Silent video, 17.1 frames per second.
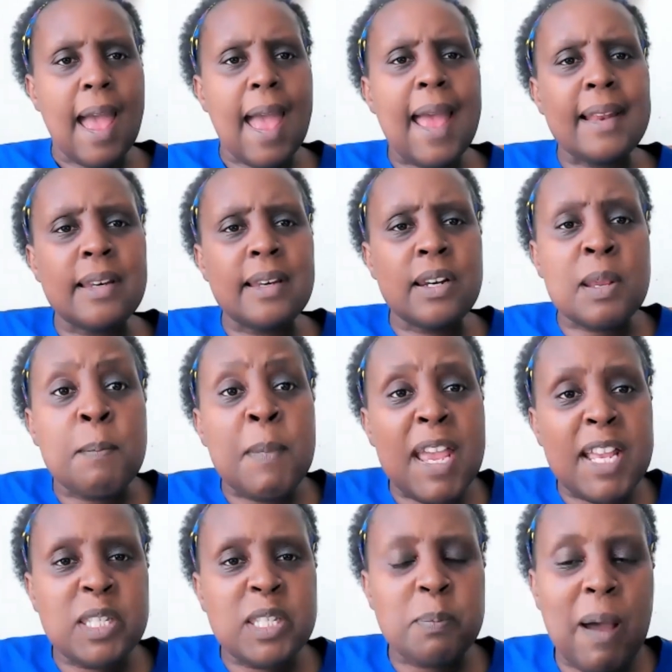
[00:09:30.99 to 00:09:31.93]
and
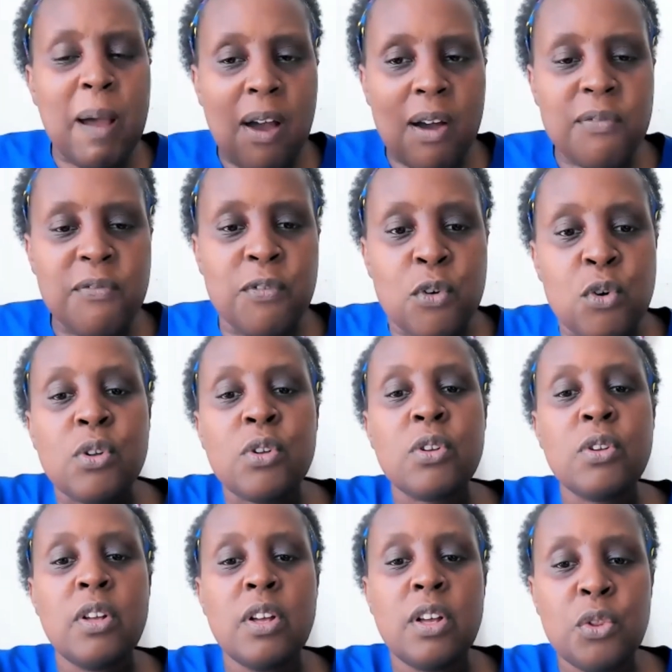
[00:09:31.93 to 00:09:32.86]
remains
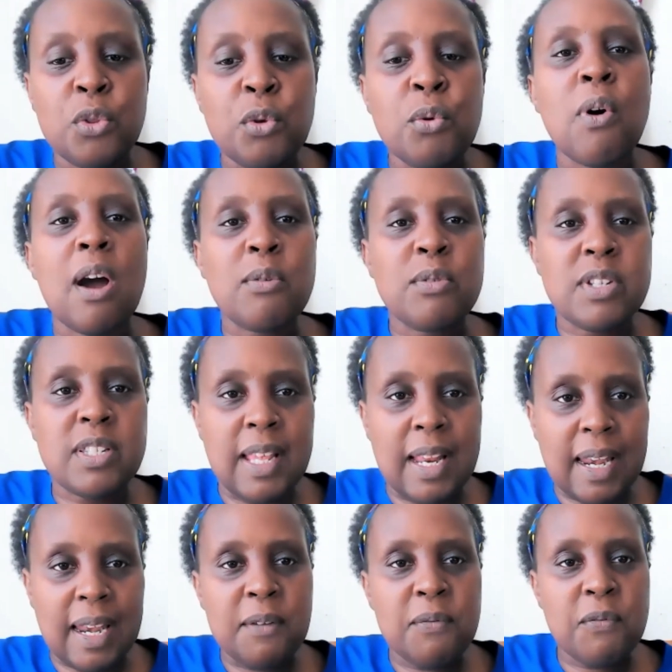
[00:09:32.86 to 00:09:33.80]
powerful throughout
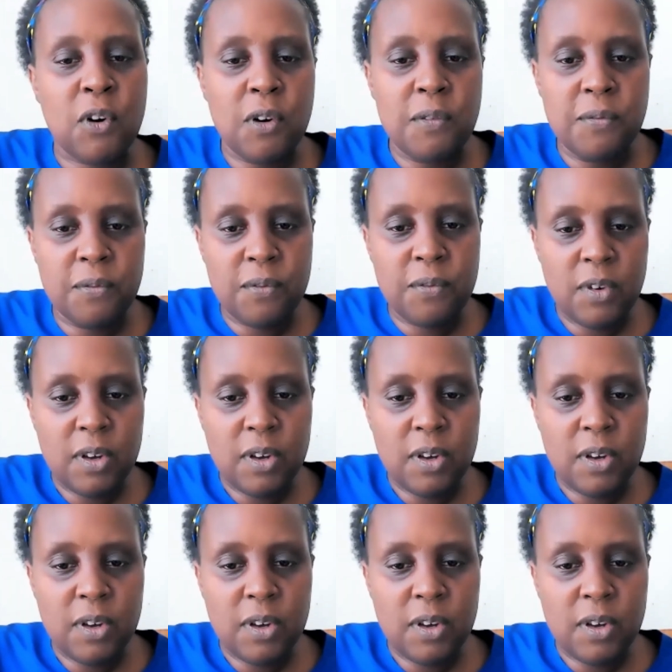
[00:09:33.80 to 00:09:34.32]
the life of